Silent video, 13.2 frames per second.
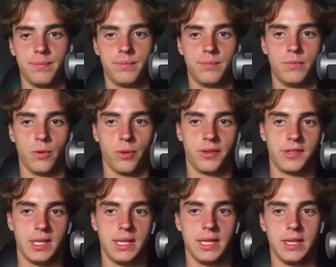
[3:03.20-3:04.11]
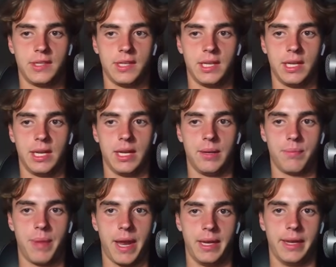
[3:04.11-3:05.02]
North Sydney, Sydney,
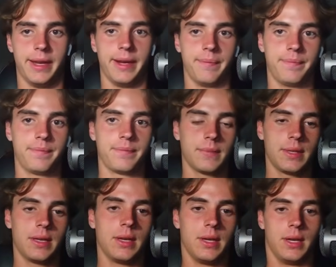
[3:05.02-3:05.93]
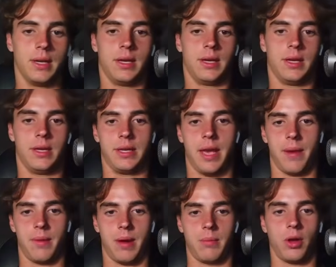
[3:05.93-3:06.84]
pending. Yeah,
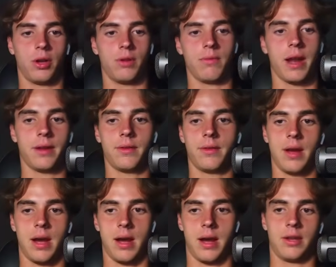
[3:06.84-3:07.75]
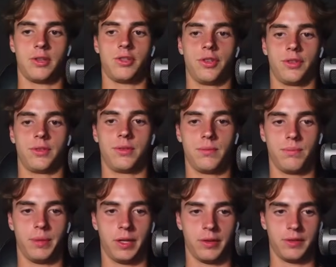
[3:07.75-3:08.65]
I'm not going to run it just
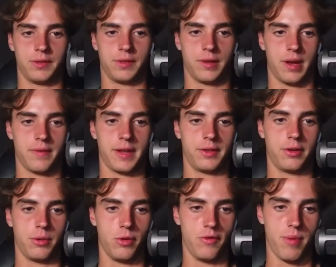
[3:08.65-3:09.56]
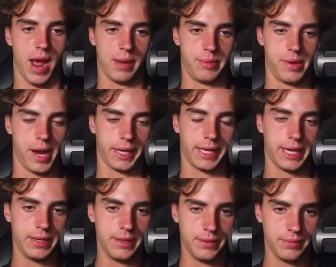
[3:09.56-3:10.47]
because I've had to remove my API
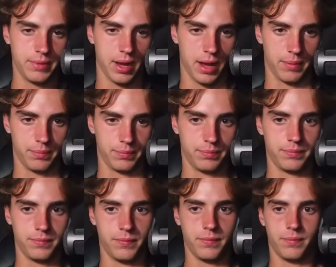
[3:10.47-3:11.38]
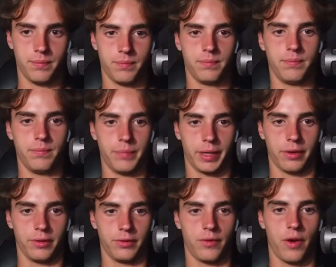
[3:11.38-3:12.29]
key
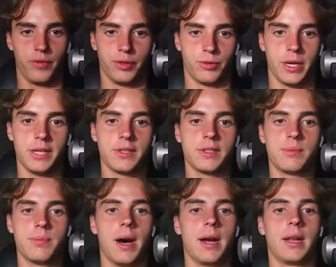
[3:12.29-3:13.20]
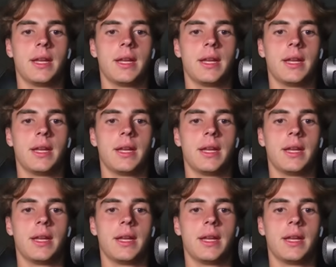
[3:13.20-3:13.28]
because of obvious reasons. But